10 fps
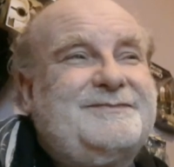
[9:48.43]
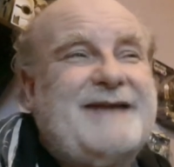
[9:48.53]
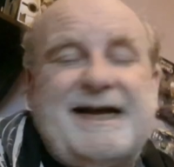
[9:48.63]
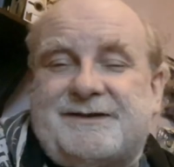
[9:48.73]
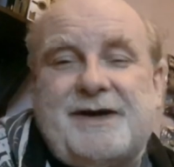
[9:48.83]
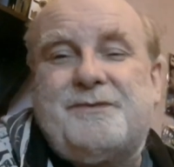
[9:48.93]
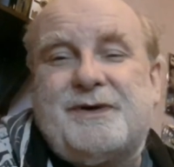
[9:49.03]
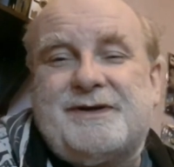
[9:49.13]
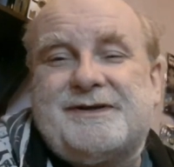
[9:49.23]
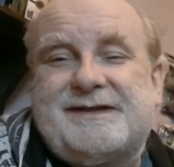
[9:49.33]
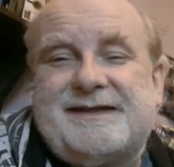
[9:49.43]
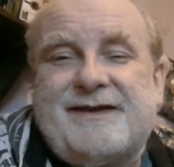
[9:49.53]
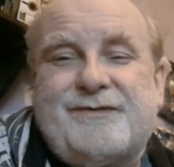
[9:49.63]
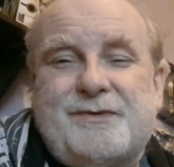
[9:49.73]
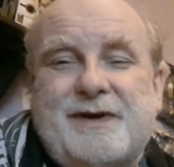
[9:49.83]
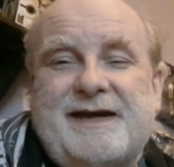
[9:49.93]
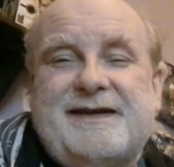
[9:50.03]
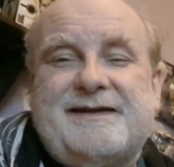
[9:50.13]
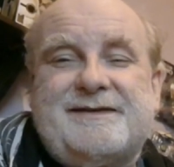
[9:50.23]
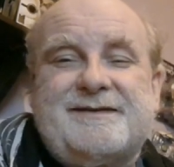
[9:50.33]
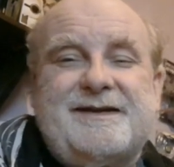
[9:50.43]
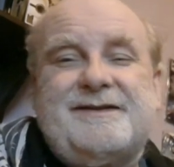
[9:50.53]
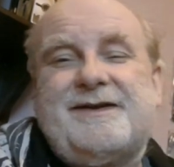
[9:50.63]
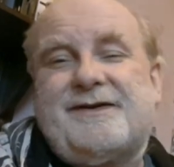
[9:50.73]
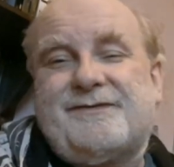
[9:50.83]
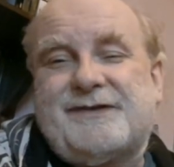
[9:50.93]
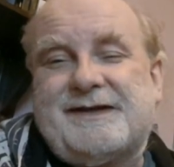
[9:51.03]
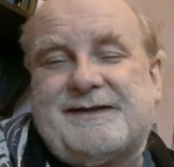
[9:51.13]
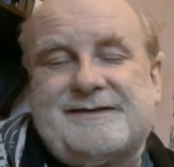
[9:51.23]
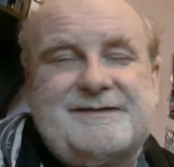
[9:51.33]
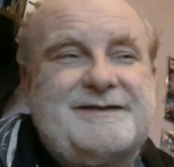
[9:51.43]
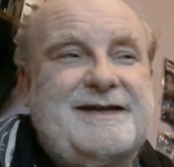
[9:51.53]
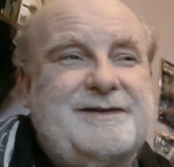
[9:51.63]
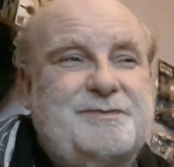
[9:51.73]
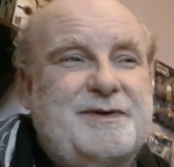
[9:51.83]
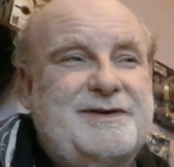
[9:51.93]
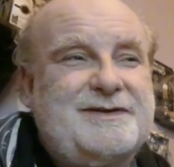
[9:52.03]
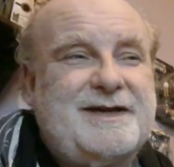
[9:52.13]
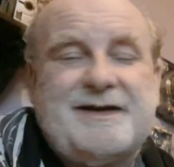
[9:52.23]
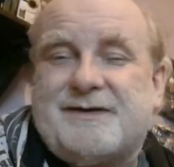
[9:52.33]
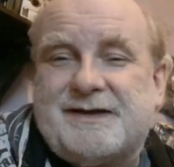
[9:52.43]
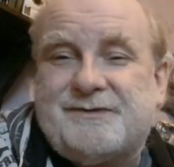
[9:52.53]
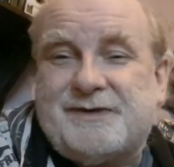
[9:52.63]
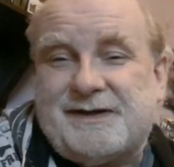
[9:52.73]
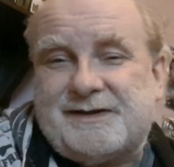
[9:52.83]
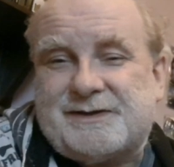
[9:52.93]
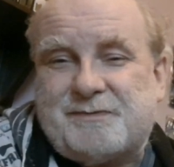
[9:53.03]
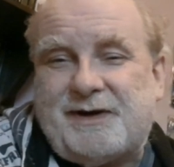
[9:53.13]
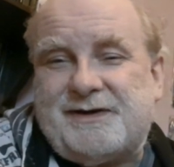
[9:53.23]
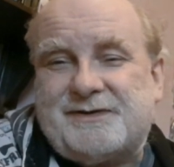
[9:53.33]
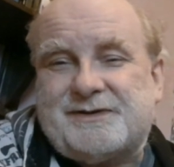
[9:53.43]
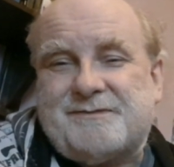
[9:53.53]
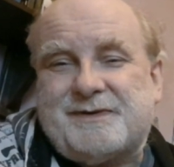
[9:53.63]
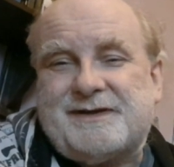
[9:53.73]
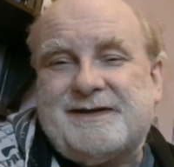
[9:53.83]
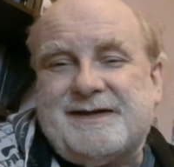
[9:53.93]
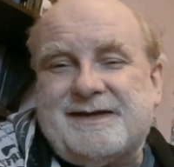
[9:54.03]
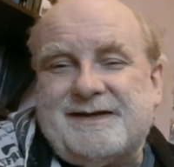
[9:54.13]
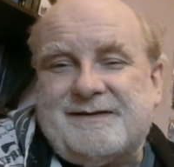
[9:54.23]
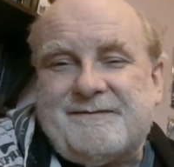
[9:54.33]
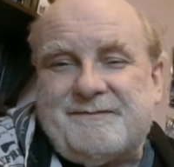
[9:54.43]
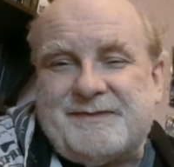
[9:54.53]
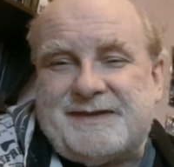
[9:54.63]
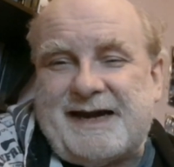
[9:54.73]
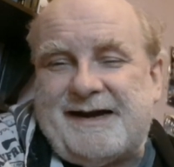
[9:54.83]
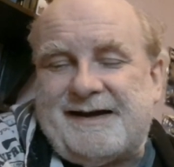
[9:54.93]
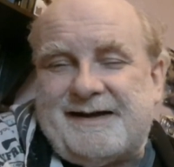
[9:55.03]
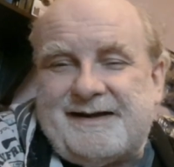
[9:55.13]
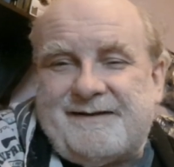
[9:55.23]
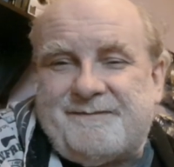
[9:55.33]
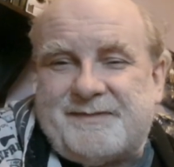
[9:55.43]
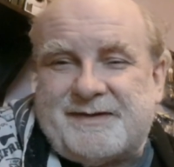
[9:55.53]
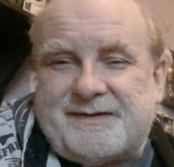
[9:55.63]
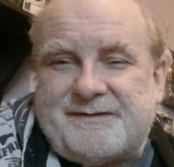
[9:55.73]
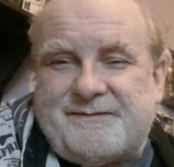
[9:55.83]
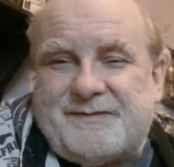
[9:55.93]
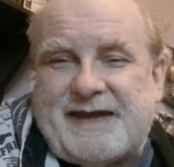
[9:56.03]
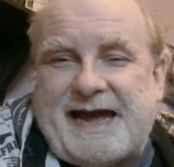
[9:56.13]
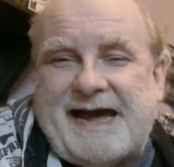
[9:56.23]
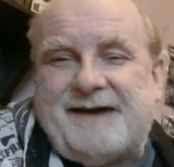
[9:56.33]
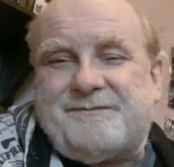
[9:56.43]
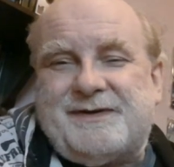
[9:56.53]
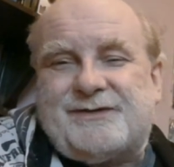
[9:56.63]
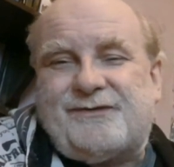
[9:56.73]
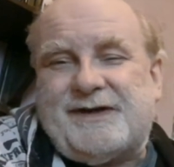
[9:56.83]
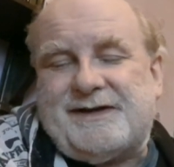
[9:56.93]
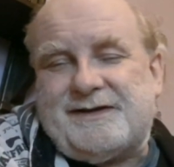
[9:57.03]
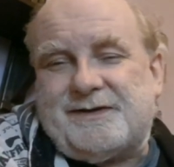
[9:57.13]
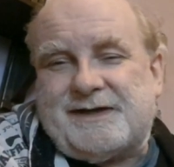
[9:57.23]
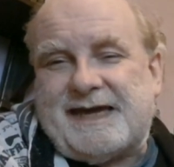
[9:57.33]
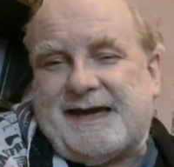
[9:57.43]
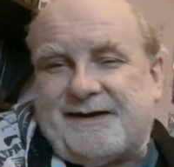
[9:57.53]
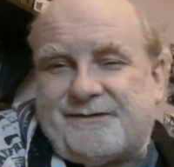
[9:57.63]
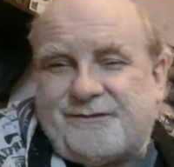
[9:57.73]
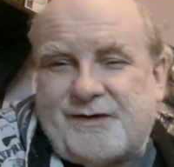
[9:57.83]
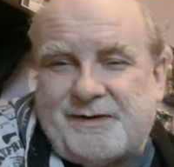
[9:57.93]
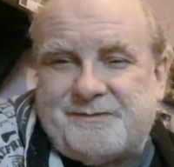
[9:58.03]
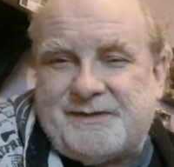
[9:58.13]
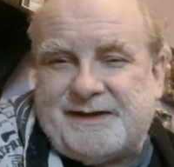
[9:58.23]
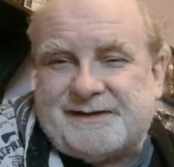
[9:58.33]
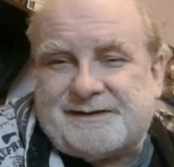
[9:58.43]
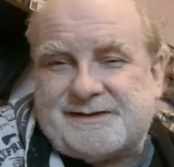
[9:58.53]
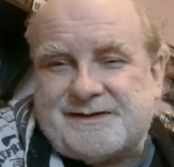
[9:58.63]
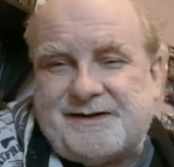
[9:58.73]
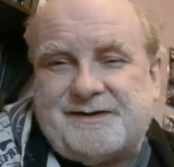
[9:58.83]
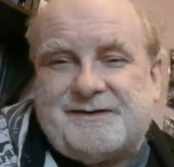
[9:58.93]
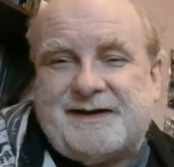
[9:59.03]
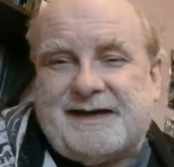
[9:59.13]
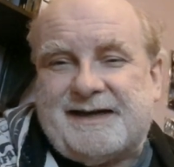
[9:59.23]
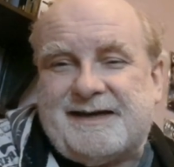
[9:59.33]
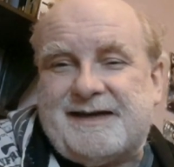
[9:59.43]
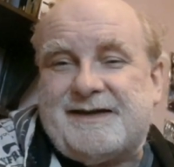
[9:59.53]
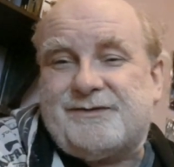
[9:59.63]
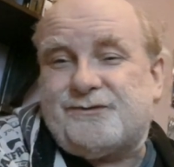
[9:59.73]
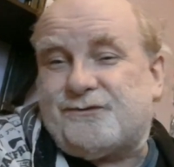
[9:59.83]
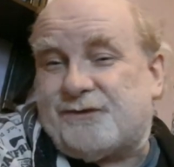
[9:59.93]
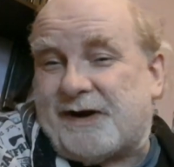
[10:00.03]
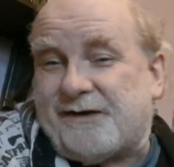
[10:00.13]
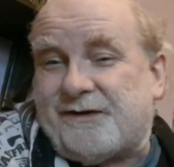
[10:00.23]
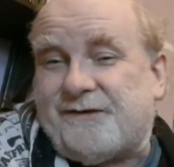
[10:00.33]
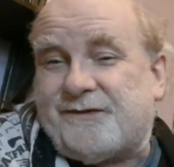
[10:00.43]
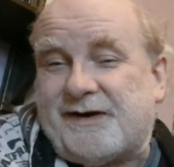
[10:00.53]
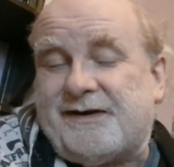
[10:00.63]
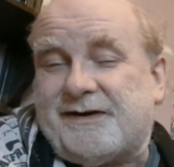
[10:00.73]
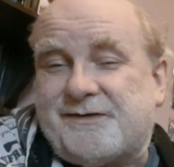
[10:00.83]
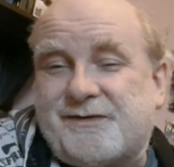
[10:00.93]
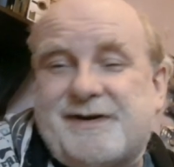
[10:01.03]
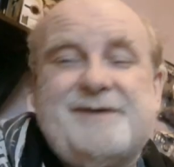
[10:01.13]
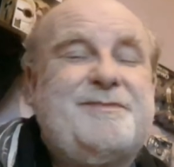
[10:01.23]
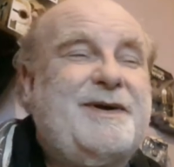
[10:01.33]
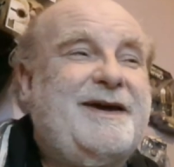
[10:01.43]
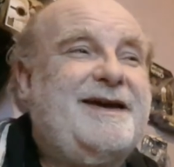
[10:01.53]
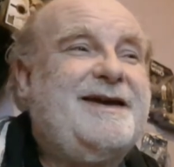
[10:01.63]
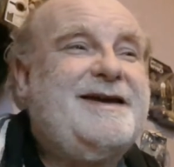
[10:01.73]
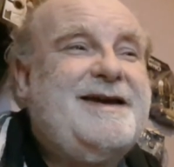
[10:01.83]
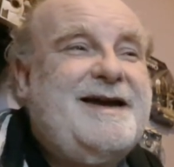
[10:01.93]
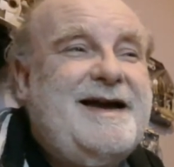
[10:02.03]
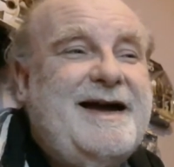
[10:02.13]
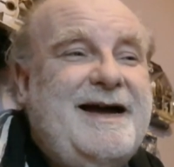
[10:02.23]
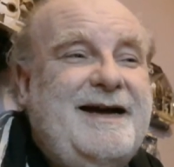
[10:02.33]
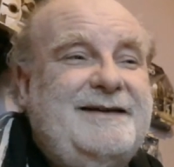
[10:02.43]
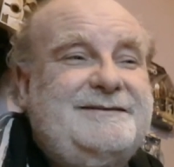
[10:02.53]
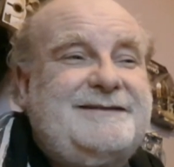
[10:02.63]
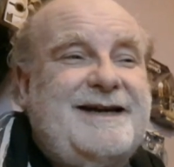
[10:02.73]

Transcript: I don't want to give away a lot of the things because it really spoils it, but that atmosphere you get from this story is very, very creepy. And